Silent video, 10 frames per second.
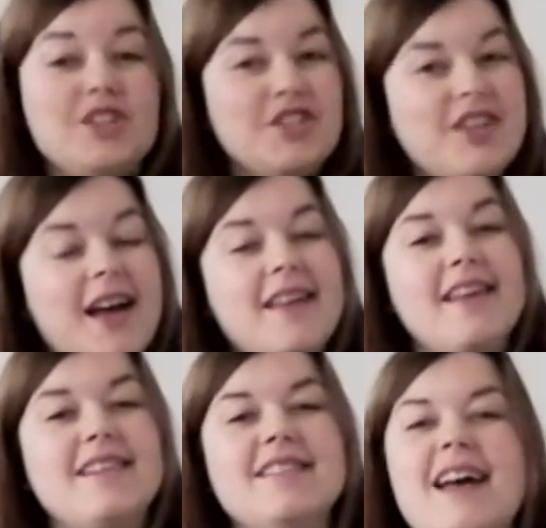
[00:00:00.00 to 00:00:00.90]

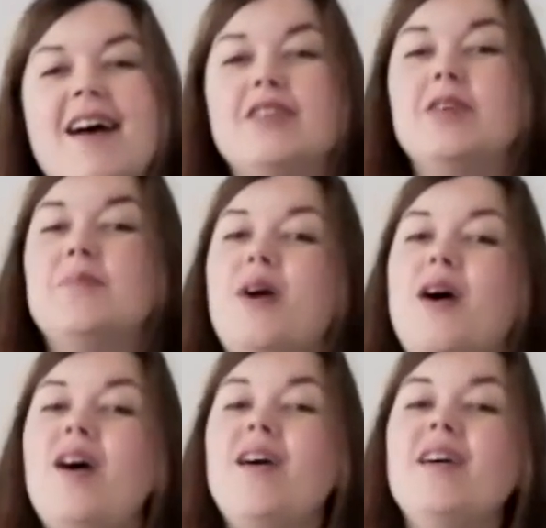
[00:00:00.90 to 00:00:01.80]
shining down
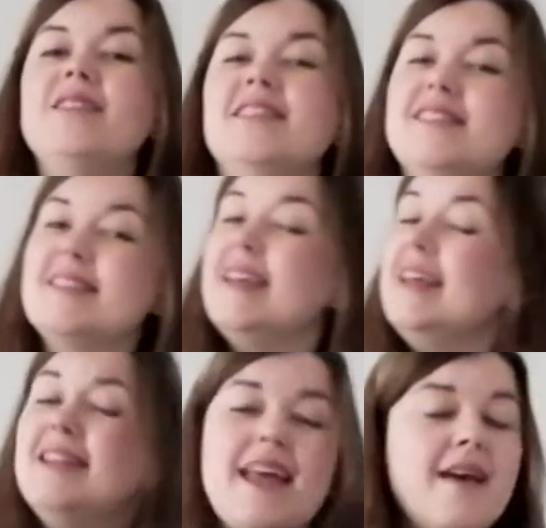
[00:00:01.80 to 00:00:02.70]
upon us,
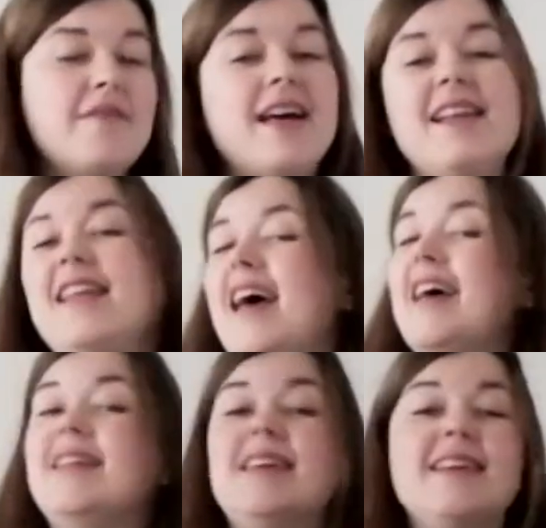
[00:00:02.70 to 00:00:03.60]
never
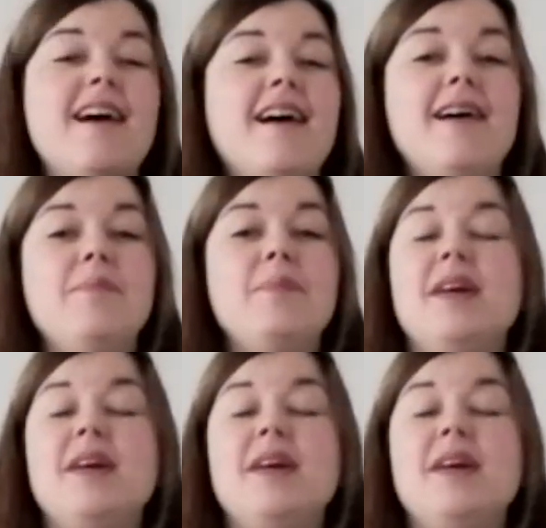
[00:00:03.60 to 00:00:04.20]
letting up.